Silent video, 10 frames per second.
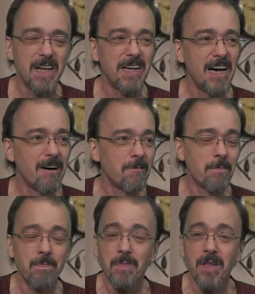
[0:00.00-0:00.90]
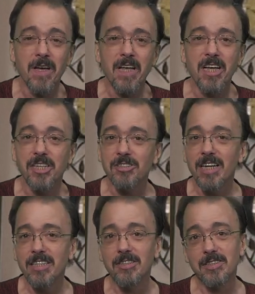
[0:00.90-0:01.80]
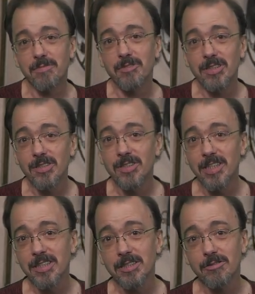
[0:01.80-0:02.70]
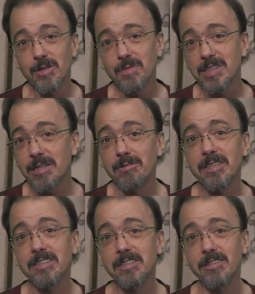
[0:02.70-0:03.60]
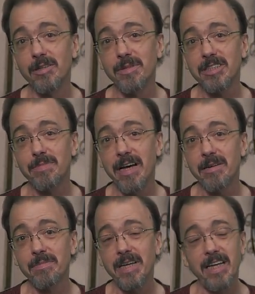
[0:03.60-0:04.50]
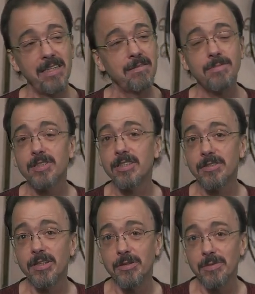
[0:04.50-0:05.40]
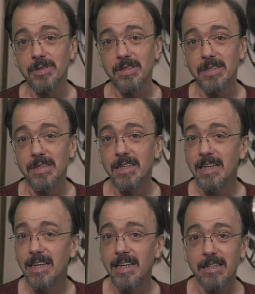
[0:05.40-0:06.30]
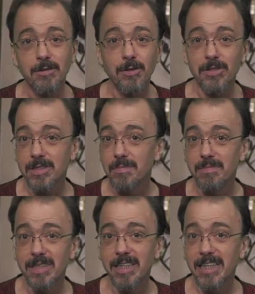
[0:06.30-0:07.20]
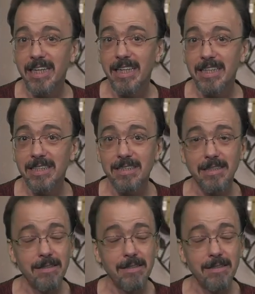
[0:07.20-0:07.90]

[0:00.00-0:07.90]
Now, in trying to do some research on this group, because I really didn't know much about them and still don't, uh, of course, mid late 80s,